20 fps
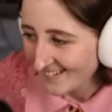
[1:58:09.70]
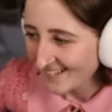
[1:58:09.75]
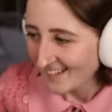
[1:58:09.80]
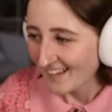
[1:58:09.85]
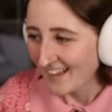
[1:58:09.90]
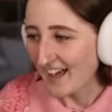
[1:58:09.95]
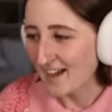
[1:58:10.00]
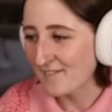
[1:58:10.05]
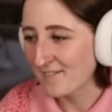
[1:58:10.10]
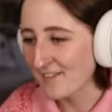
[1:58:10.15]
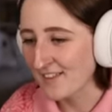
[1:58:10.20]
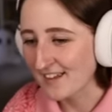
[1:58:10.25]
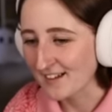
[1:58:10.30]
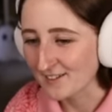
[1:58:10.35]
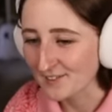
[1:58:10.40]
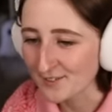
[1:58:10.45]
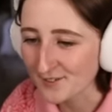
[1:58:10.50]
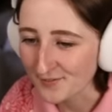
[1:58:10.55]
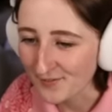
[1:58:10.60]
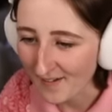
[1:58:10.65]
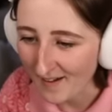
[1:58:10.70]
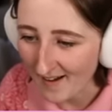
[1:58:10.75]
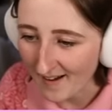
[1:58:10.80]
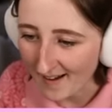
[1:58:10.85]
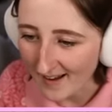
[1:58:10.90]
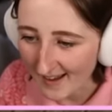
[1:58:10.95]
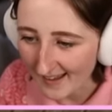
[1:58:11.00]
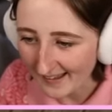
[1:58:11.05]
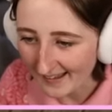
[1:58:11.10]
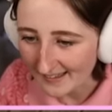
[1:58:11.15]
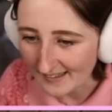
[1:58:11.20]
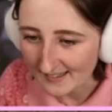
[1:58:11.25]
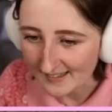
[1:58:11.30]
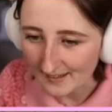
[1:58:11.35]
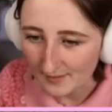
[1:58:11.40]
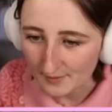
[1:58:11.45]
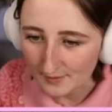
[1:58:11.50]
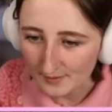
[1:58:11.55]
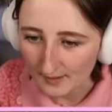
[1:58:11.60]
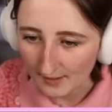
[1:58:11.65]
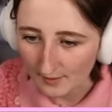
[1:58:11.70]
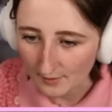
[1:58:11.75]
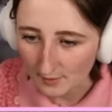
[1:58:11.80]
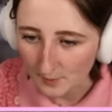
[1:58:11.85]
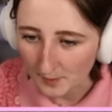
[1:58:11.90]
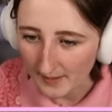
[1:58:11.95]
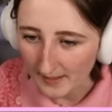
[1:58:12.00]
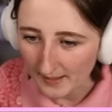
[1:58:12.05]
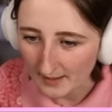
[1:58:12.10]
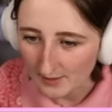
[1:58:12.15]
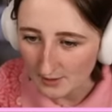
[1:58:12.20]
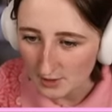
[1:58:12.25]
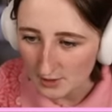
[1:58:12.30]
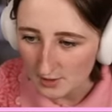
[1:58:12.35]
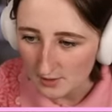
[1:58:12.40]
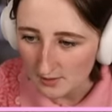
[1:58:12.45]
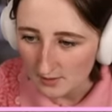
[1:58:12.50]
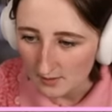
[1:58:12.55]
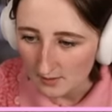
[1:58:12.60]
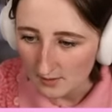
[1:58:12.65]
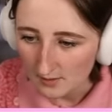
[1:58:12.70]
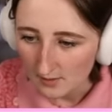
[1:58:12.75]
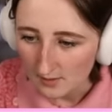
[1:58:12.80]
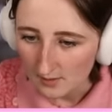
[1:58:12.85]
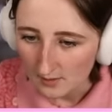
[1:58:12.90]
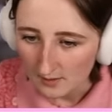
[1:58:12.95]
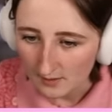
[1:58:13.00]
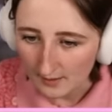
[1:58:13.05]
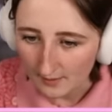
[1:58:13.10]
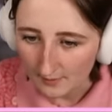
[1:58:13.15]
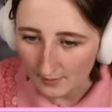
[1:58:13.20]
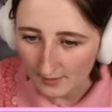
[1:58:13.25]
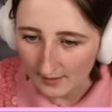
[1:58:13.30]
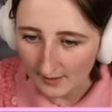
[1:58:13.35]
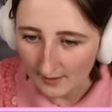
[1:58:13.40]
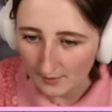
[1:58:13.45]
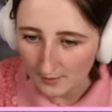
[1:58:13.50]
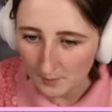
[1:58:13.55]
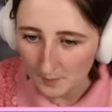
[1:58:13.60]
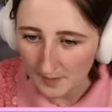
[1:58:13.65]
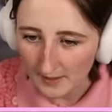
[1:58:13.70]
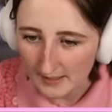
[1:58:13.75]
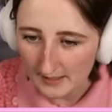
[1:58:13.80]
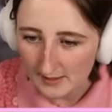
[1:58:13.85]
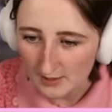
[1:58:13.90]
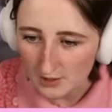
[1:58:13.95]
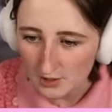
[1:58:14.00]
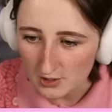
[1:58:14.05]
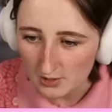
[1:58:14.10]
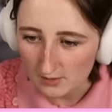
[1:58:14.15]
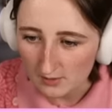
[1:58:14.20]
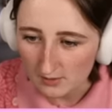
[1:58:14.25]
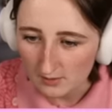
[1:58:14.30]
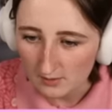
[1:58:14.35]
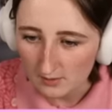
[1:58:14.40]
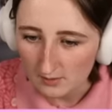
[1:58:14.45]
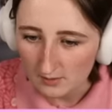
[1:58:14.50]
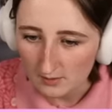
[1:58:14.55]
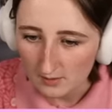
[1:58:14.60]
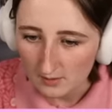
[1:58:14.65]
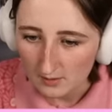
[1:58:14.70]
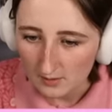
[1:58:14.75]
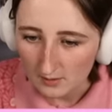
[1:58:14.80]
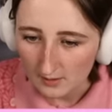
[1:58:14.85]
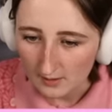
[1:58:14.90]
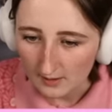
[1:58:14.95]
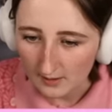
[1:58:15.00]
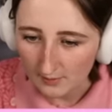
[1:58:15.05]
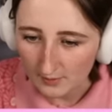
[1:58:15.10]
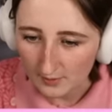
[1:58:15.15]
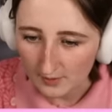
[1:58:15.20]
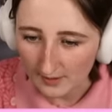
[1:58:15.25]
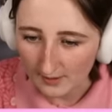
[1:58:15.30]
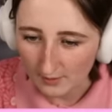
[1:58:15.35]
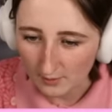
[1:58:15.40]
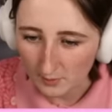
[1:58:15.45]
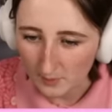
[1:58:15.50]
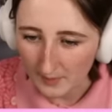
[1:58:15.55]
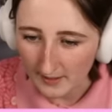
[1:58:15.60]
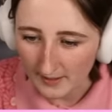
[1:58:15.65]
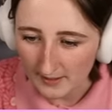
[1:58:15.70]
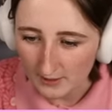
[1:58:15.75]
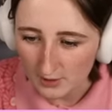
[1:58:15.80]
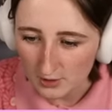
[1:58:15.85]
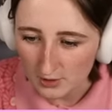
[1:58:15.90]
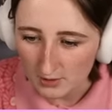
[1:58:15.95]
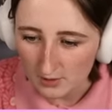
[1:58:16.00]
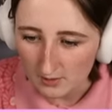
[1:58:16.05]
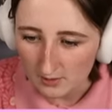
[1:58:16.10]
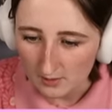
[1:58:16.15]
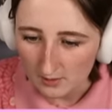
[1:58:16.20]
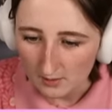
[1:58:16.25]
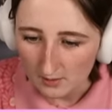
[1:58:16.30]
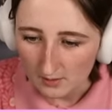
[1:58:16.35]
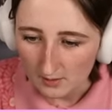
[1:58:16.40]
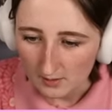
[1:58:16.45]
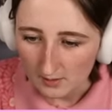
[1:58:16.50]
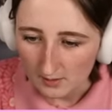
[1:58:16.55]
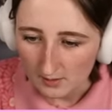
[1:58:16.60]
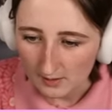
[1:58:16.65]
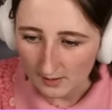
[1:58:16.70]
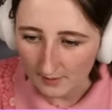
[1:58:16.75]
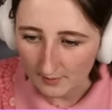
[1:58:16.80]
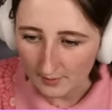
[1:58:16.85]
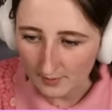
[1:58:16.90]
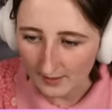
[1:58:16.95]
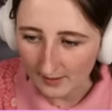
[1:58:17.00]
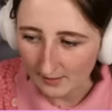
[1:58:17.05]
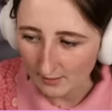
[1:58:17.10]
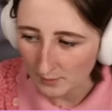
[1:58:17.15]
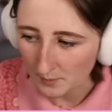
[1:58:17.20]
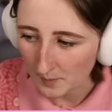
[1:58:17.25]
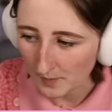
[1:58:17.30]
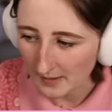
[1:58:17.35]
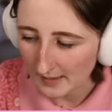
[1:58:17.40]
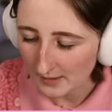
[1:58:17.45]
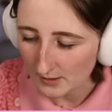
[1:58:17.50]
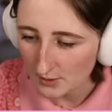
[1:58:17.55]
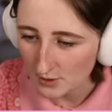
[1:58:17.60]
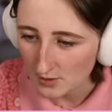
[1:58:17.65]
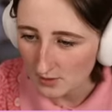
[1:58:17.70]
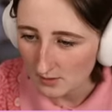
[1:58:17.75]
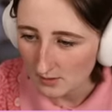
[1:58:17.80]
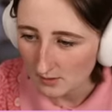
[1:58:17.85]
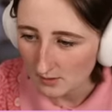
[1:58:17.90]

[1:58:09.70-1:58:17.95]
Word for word: Everything's fine. Give sales pitch. Give sales pitch. Give sales pitch. Give sales pitch.